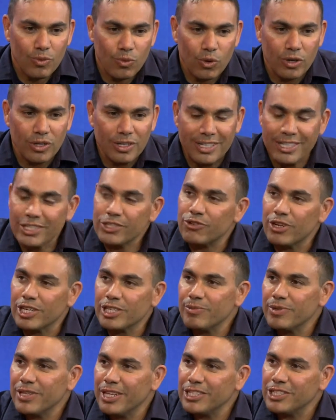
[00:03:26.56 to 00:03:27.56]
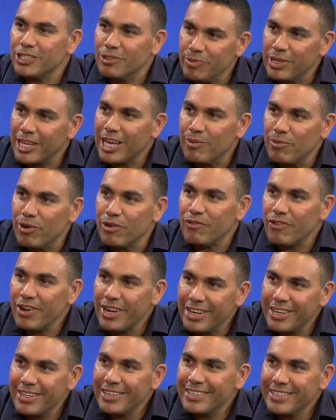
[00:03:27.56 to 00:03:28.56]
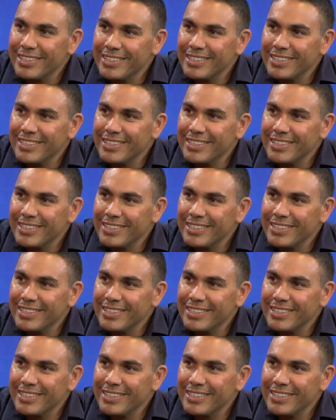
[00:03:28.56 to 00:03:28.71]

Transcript: wouldn't distrust me, that she'd become my friend.